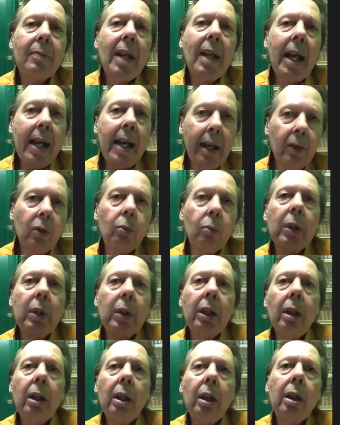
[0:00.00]
as
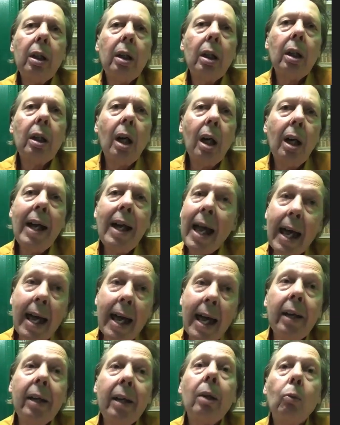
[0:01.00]
we
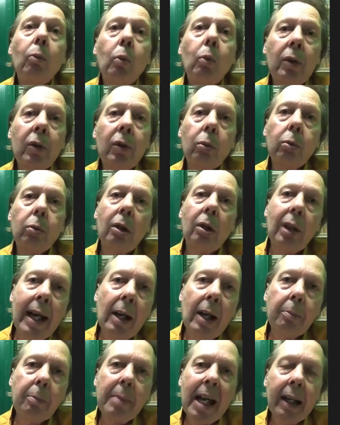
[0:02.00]
had once we're
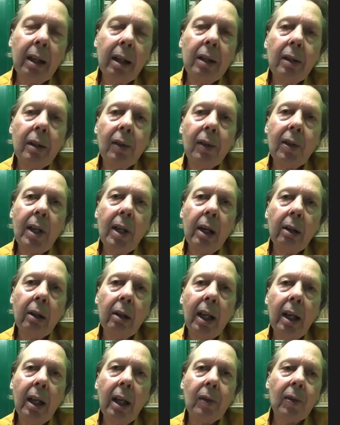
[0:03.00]
allowed back in the
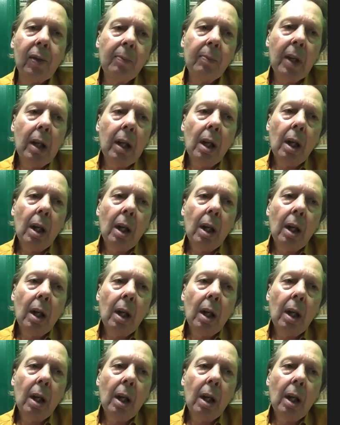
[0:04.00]
staircase.